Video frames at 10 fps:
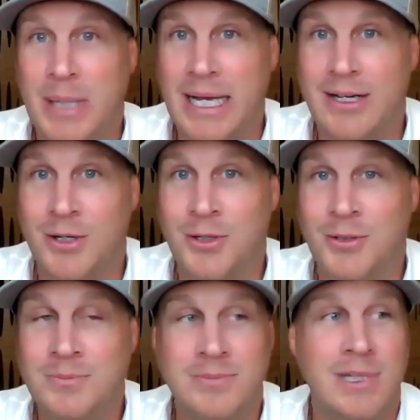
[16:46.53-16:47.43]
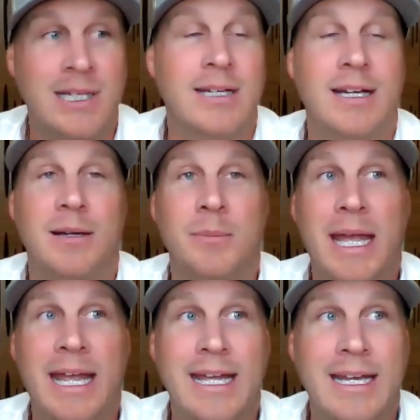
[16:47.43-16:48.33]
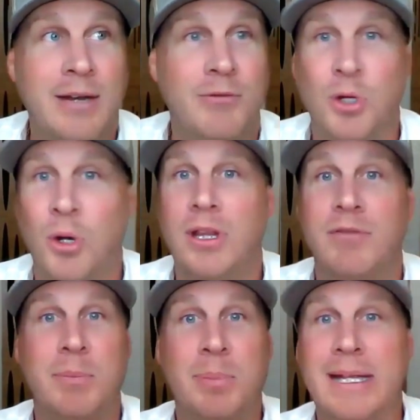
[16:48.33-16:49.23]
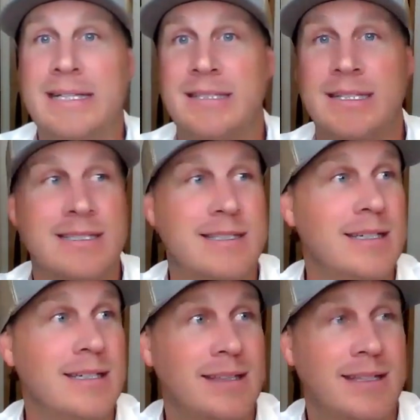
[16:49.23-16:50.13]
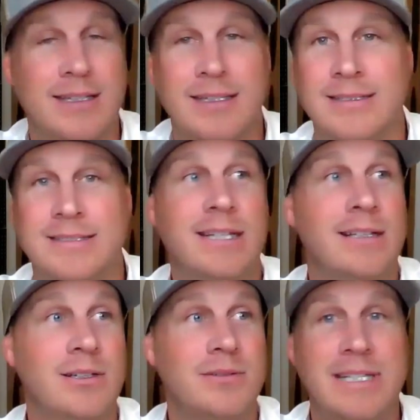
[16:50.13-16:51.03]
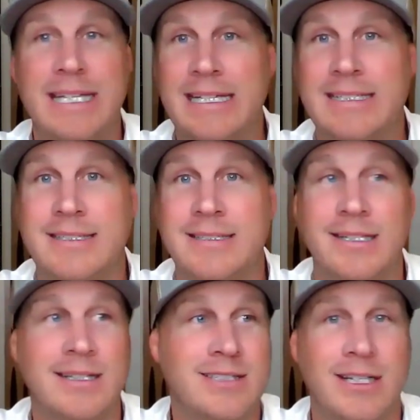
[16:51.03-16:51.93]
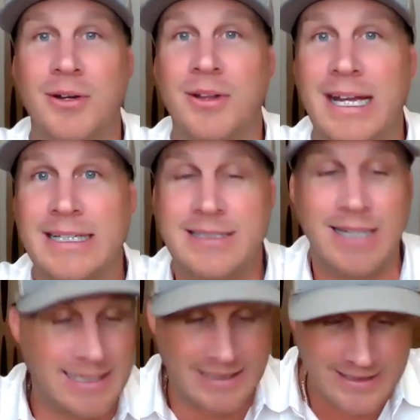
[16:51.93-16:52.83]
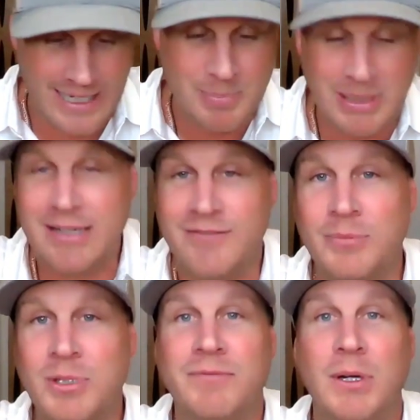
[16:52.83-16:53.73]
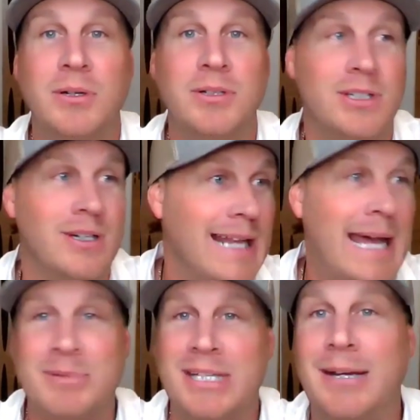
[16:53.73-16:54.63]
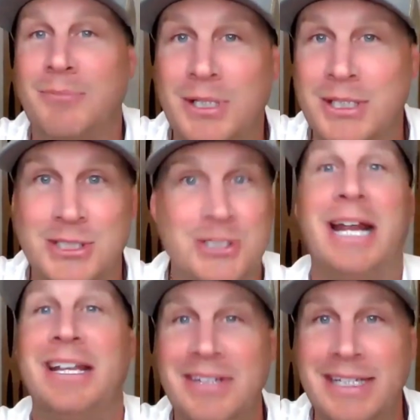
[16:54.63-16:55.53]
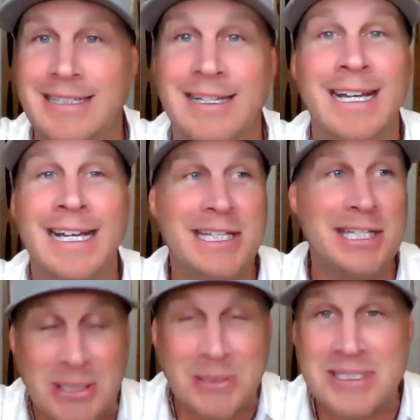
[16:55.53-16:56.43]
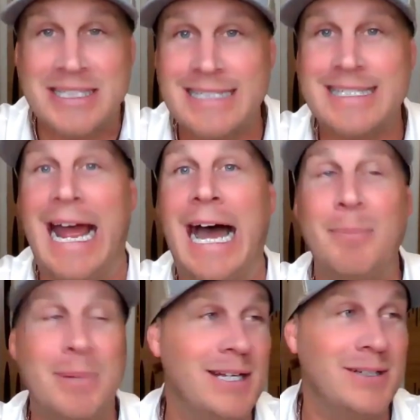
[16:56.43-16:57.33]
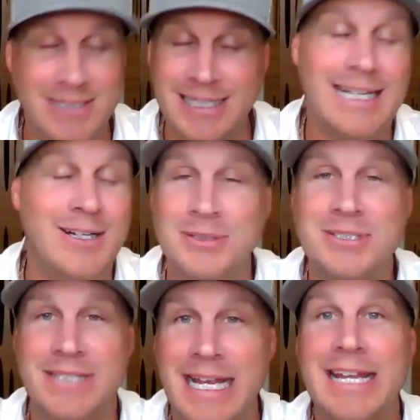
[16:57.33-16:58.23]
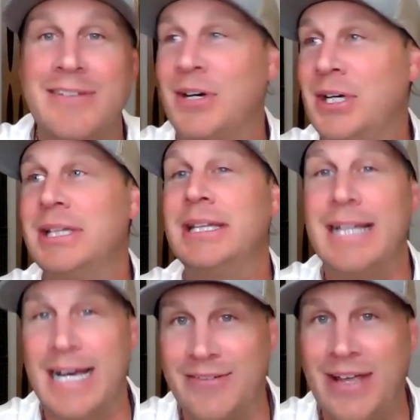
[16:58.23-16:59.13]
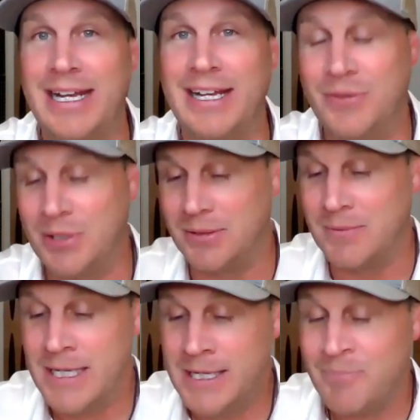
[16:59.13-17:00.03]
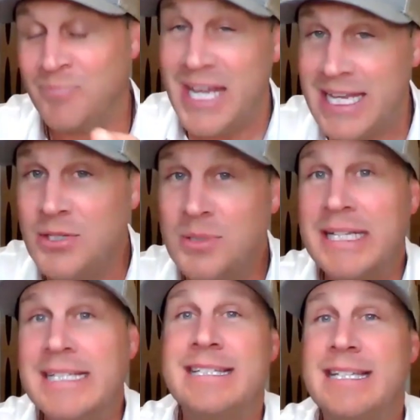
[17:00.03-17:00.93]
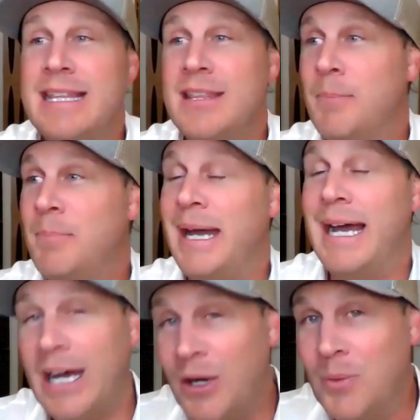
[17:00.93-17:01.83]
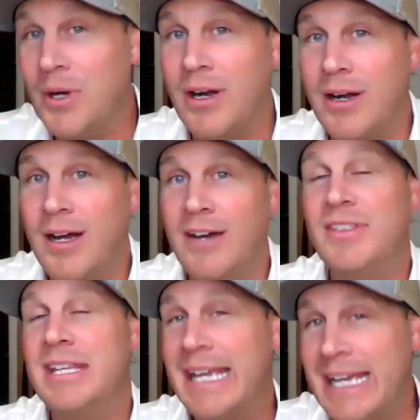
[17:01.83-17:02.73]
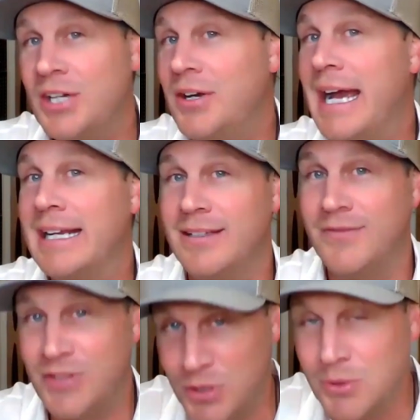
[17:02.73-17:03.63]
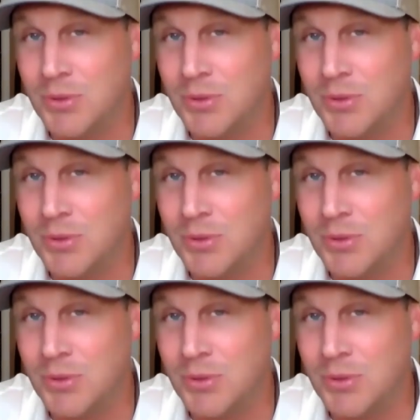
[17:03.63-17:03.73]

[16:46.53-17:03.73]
to buy a home, and it totally replaces the Zillow needs to go to that site and type it in from your phone or your laptop while you're driving. Use this app. It'll save a lot of headache for you. Then you can see the power of the interactive